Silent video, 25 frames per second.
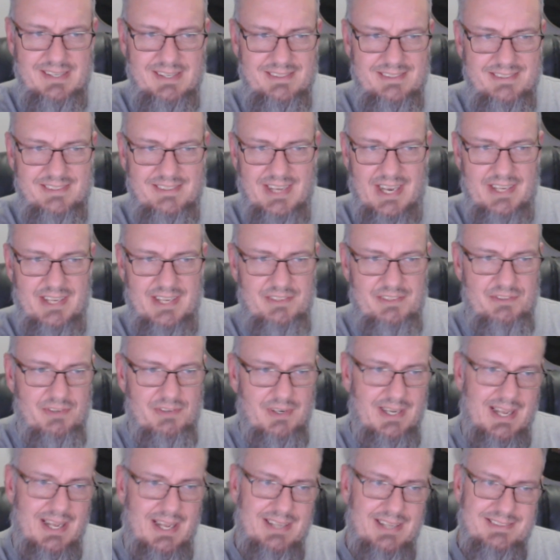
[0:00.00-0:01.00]
sites are
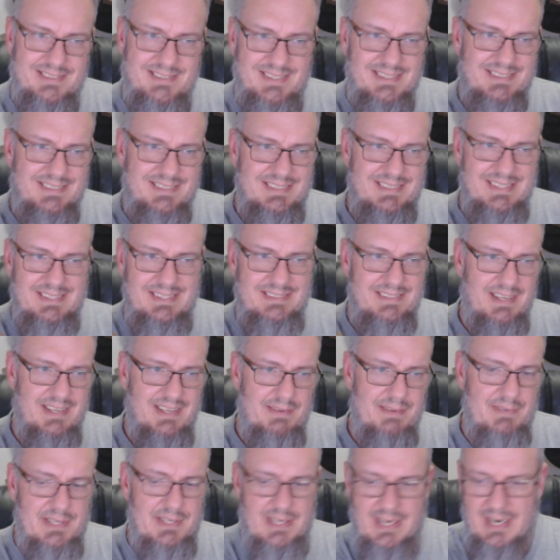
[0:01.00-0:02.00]
like 60,
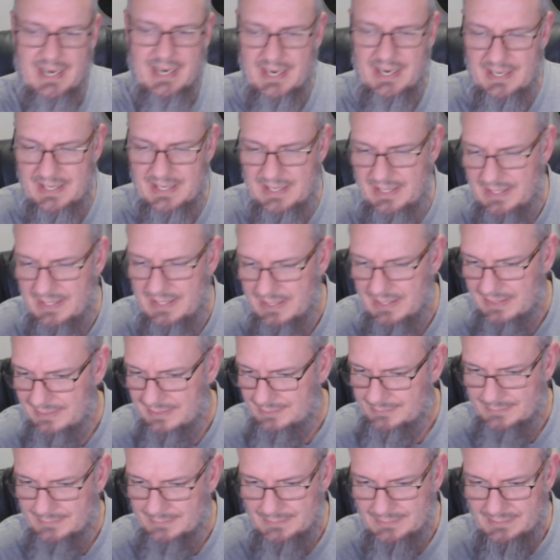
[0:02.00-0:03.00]
70, 80.
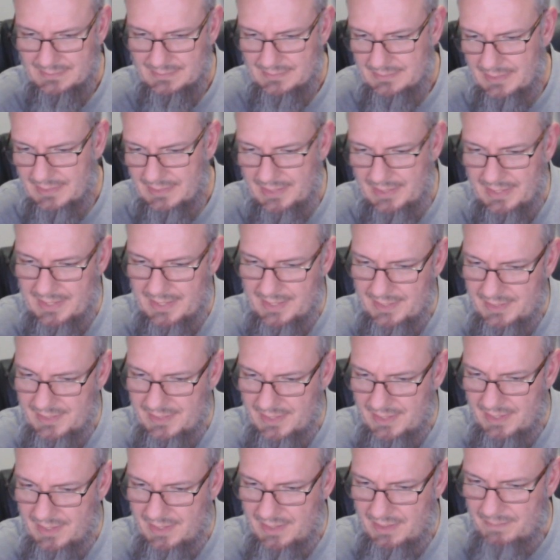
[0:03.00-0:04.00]
And
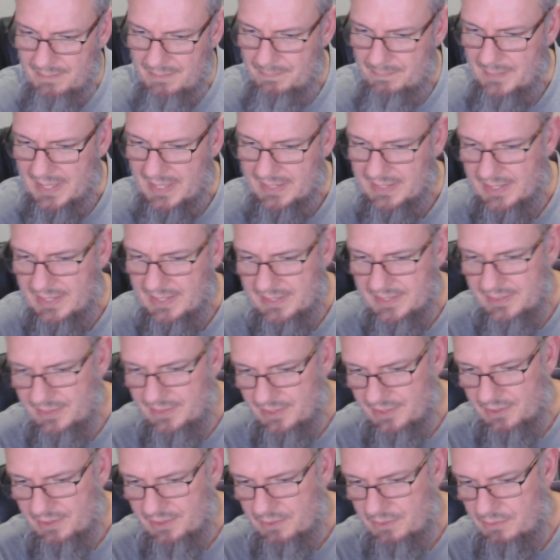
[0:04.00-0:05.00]
I got it
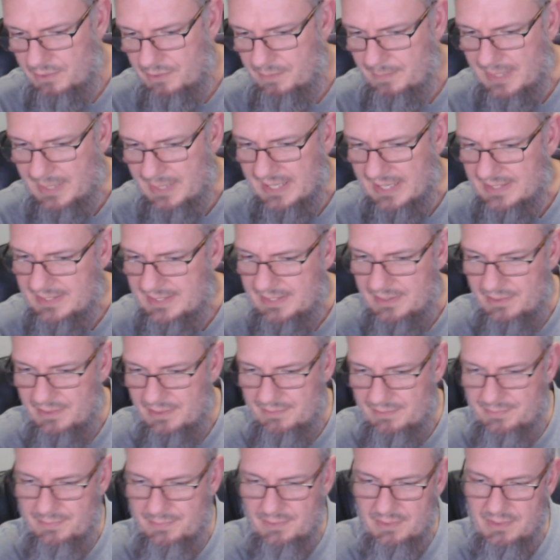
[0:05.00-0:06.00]
on a group buy deal
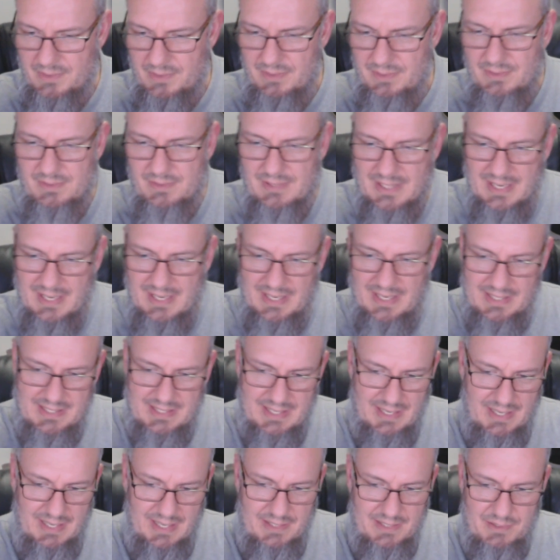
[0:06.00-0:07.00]
for like,
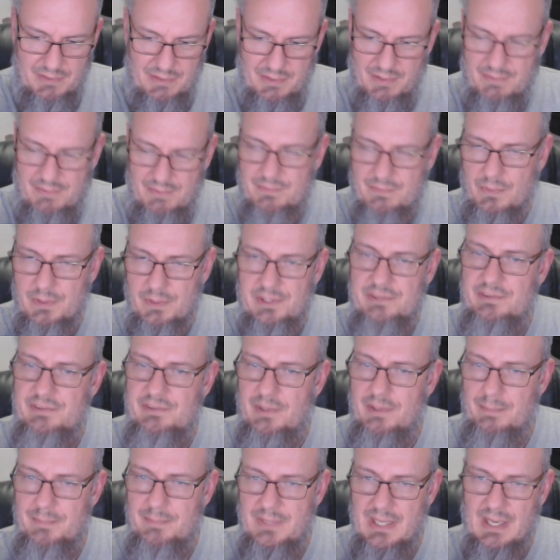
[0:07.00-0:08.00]
I don't know, 40
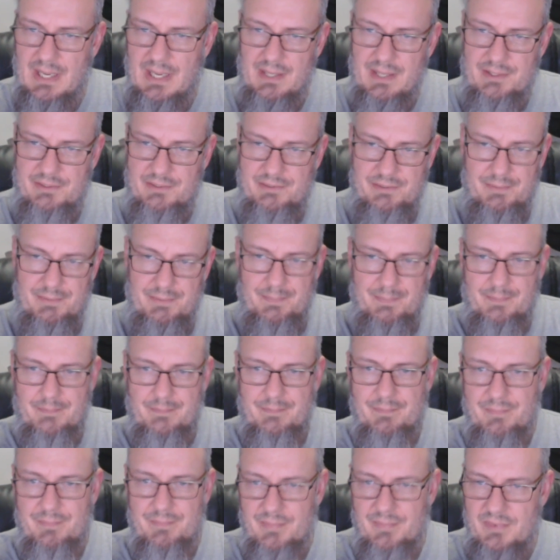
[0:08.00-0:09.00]
something dollars.
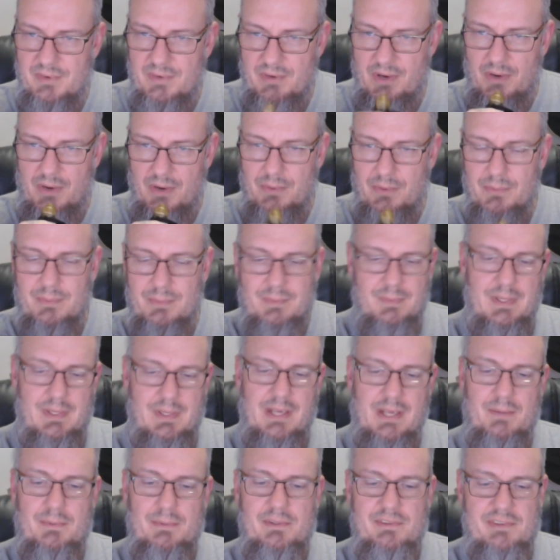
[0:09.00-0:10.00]
So
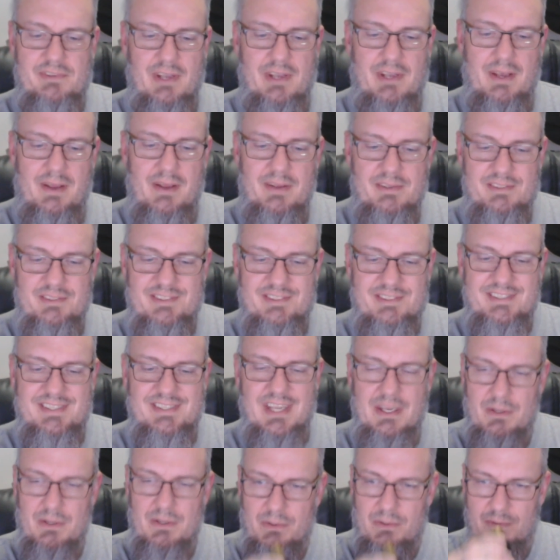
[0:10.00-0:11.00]
it was a
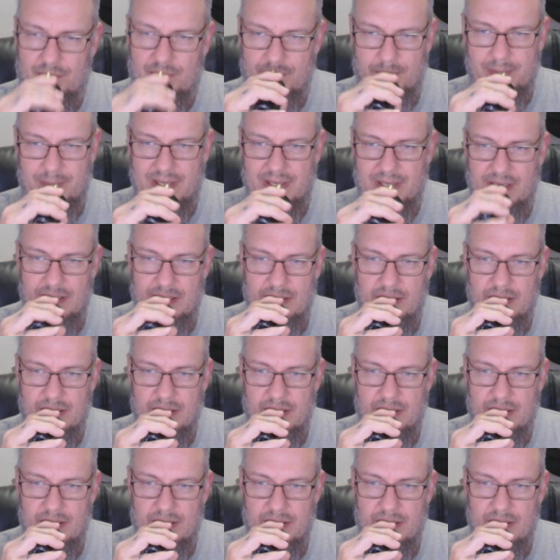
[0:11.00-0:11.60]
steal for me.